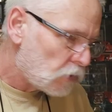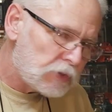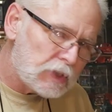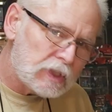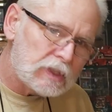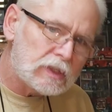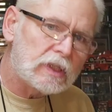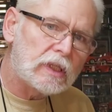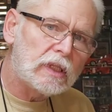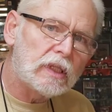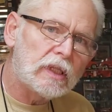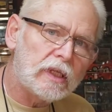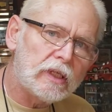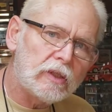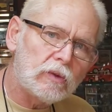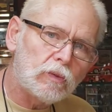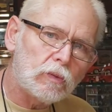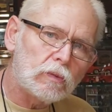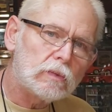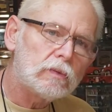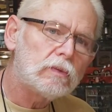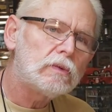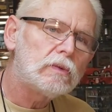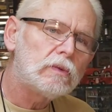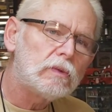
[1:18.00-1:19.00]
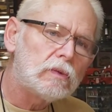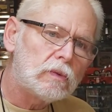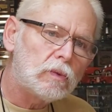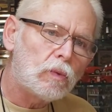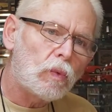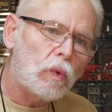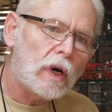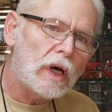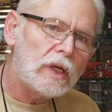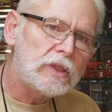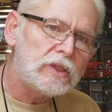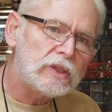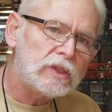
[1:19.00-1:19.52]
this Glenn
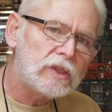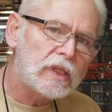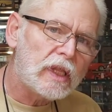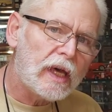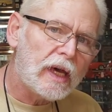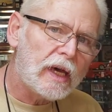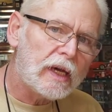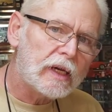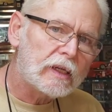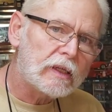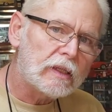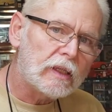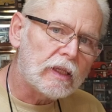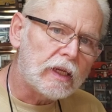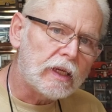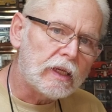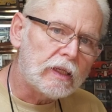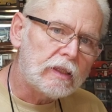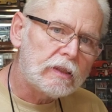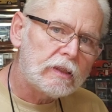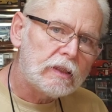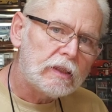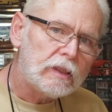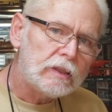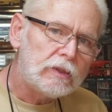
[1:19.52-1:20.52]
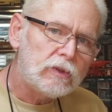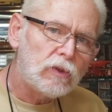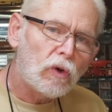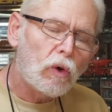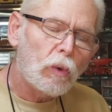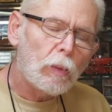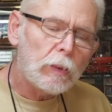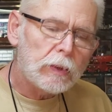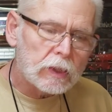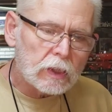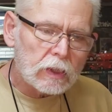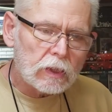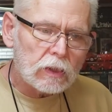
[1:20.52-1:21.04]
watches that Glenn. He told
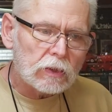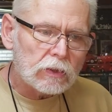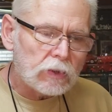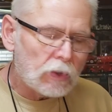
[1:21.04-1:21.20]
me in a little